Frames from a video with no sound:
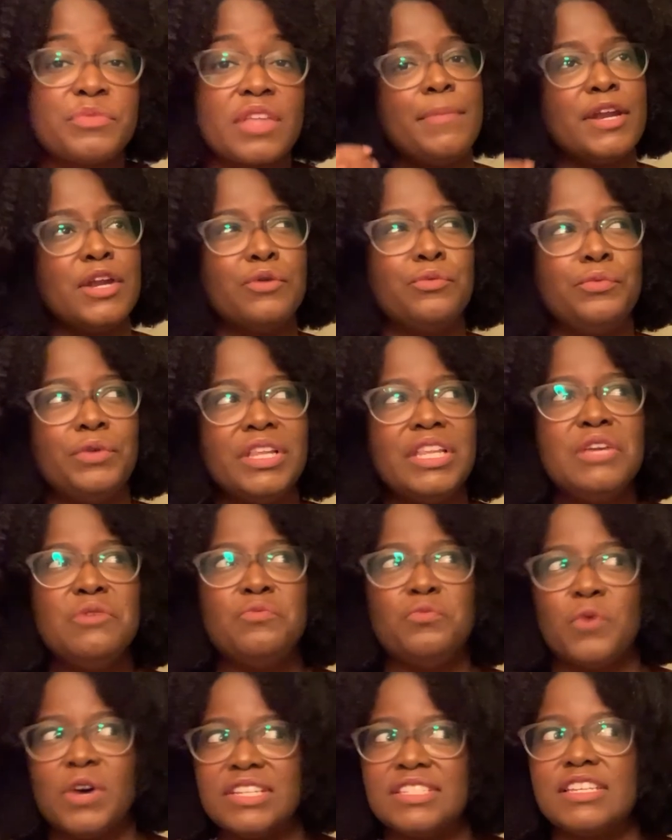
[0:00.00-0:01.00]
But it
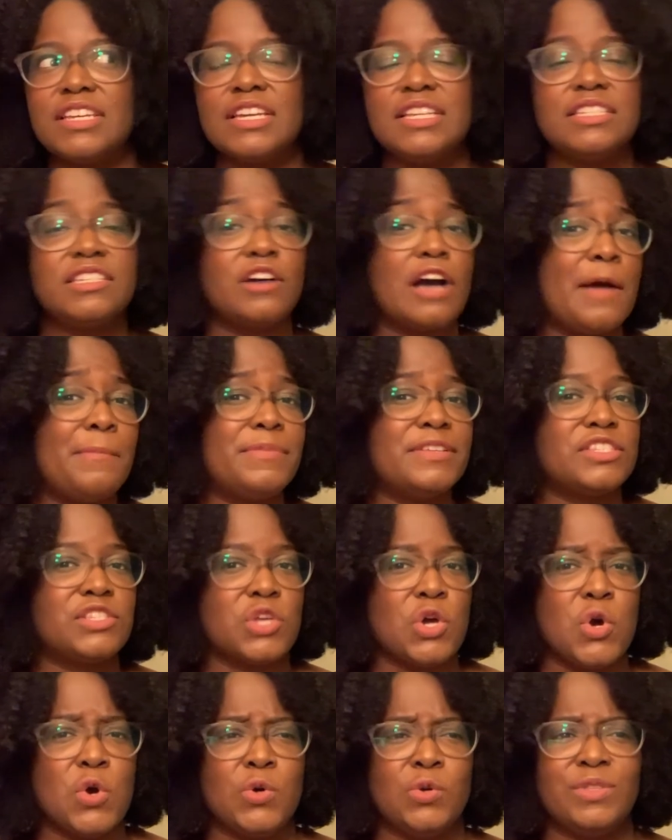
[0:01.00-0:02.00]
really wasn't until
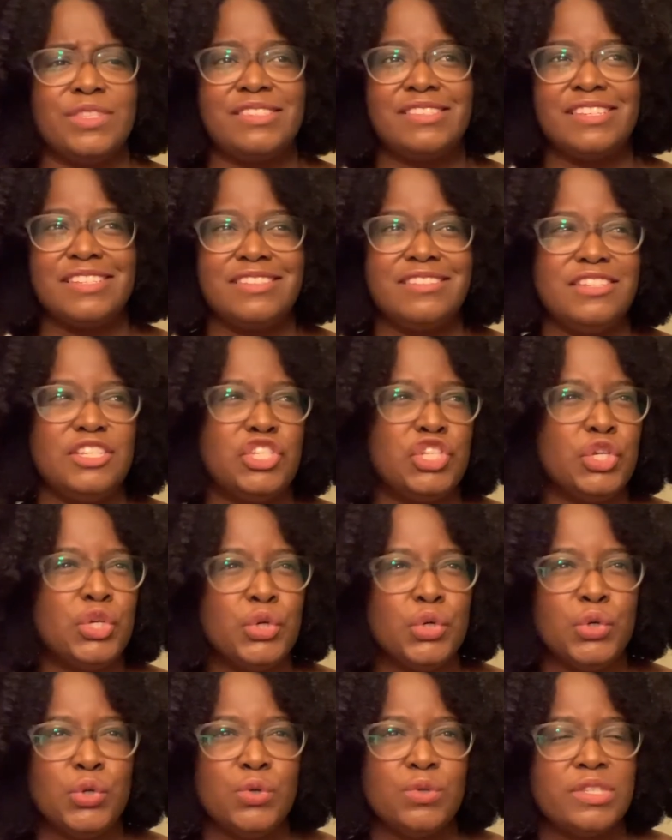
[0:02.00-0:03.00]
episode
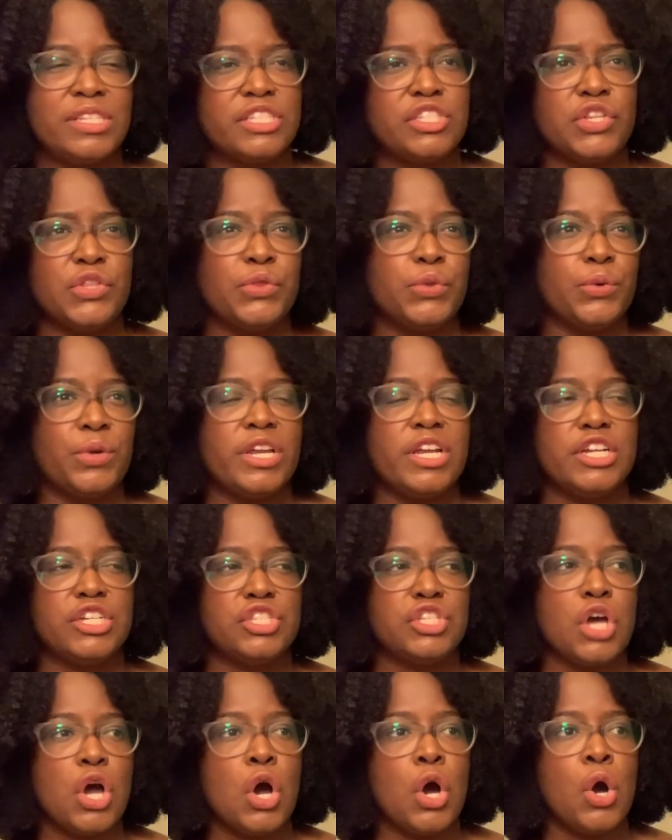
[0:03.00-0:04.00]
62, 63 or
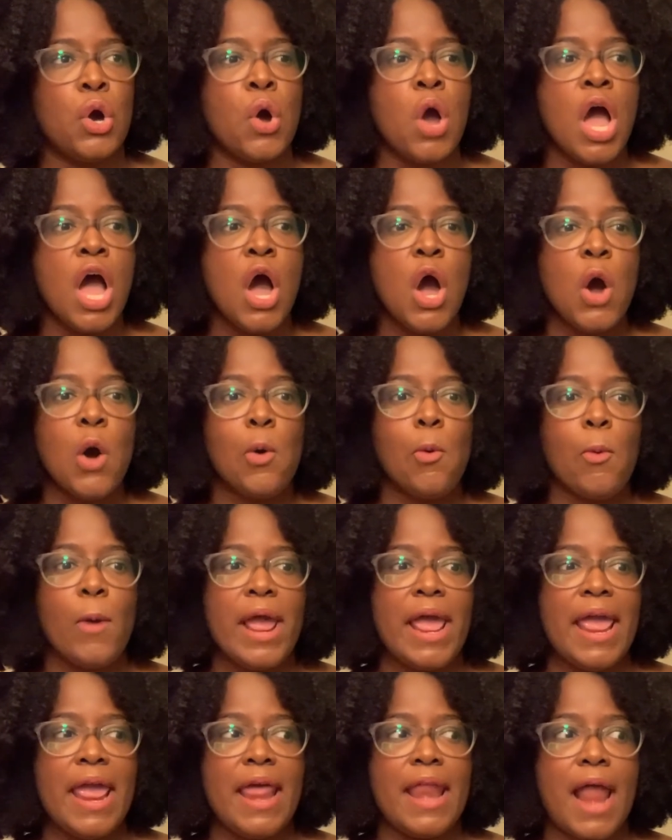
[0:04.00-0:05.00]
so
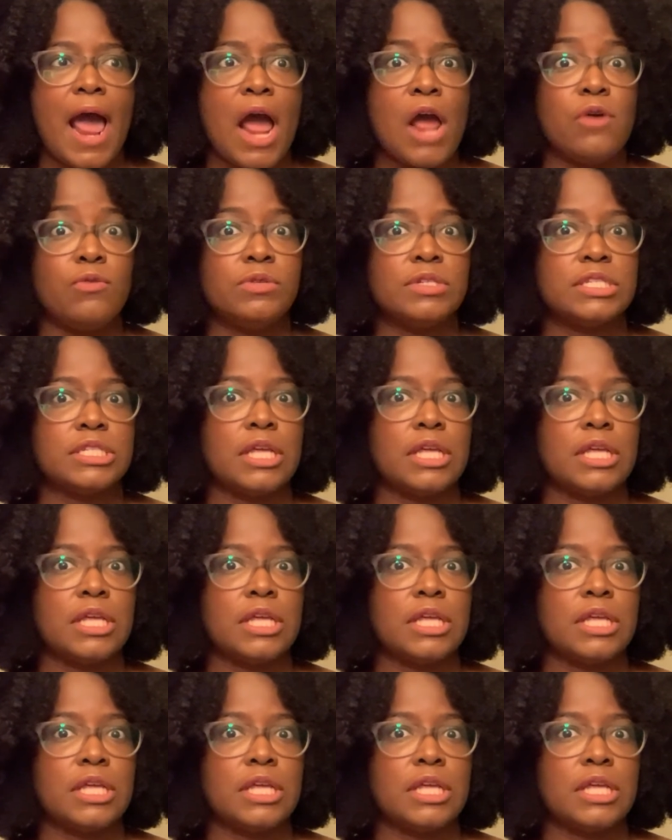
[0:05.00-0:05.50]
when I was